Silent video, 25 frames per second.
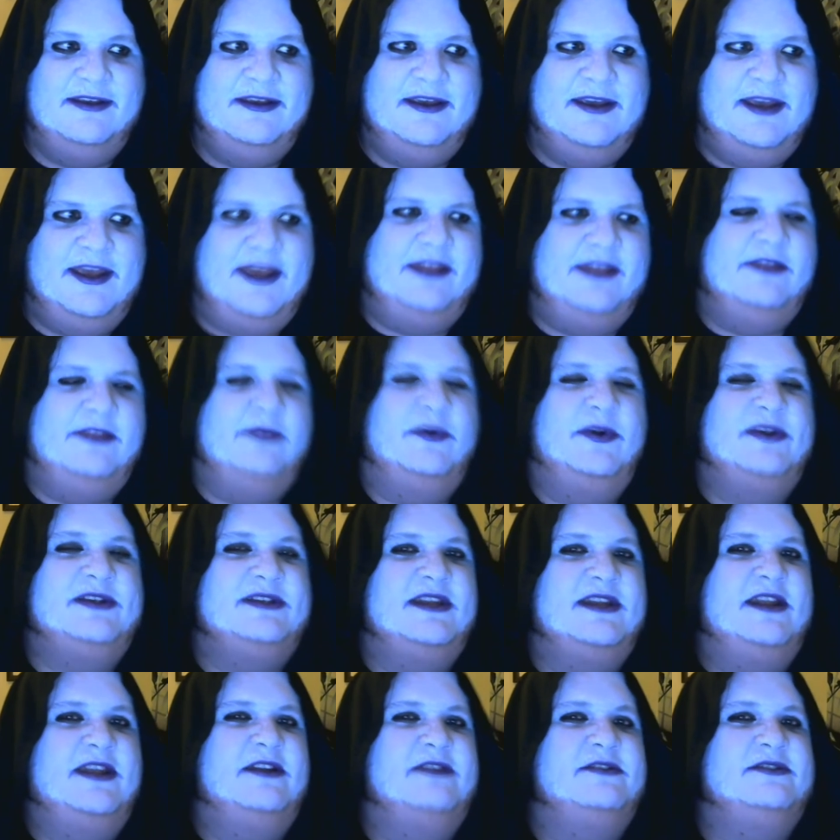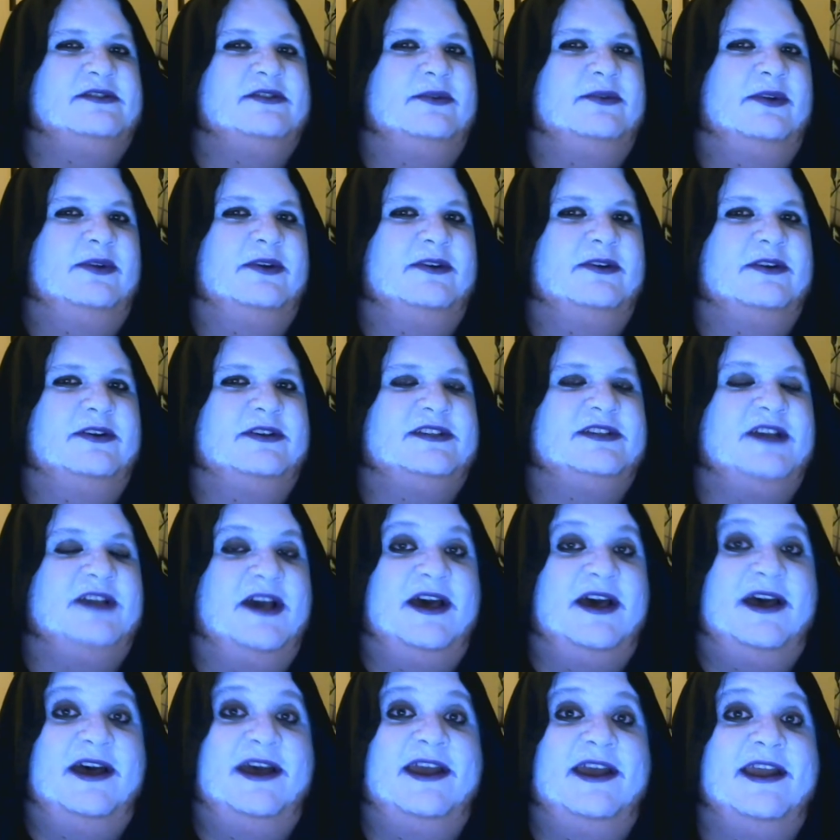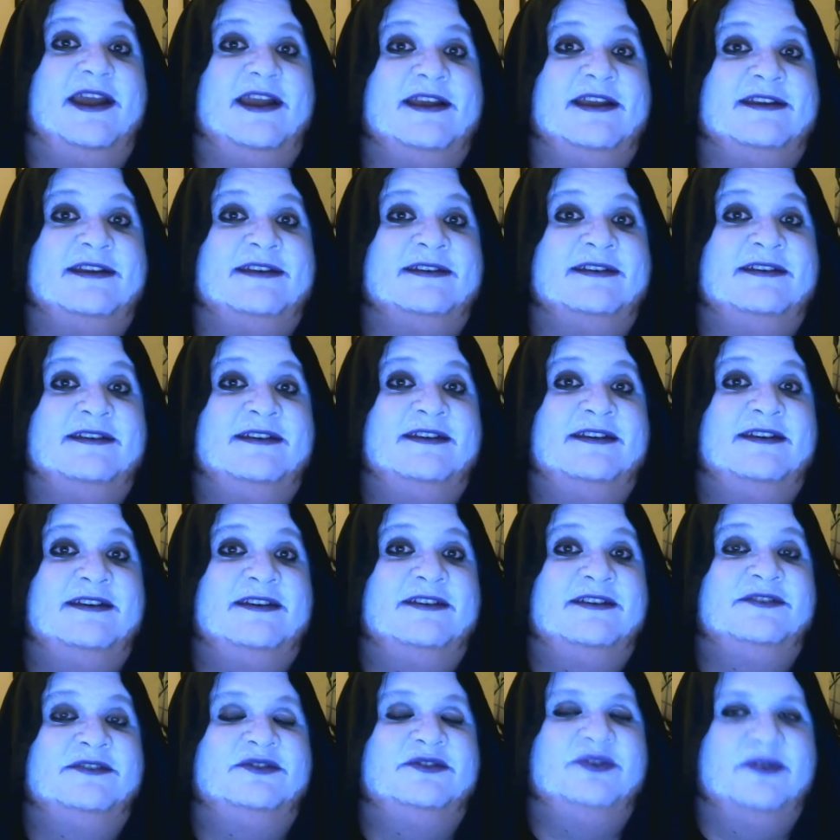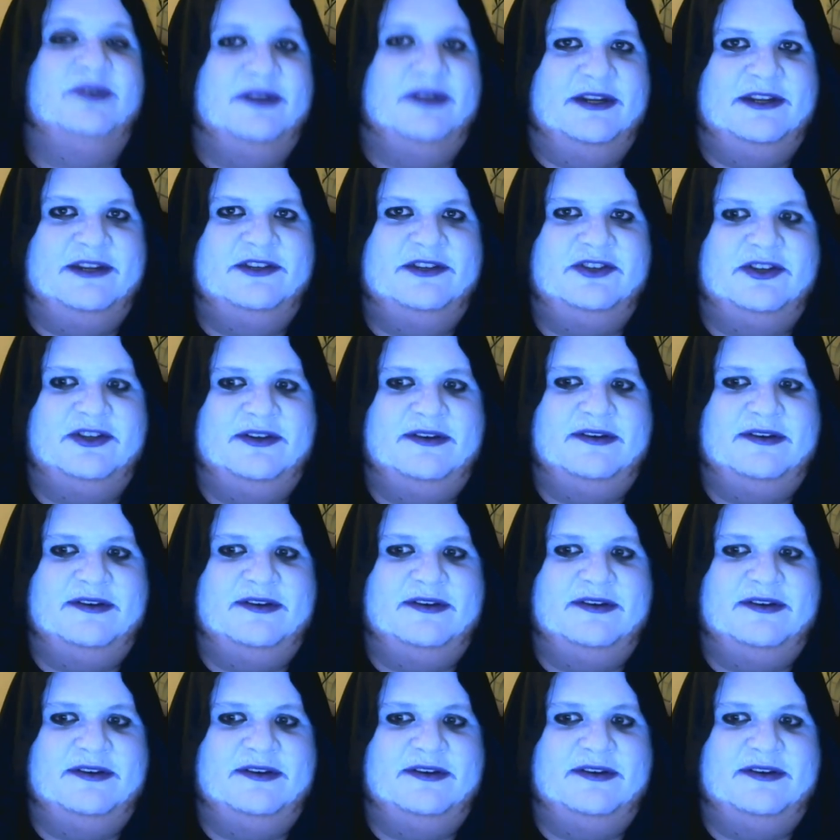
and the resonator is no longer tied to an addition.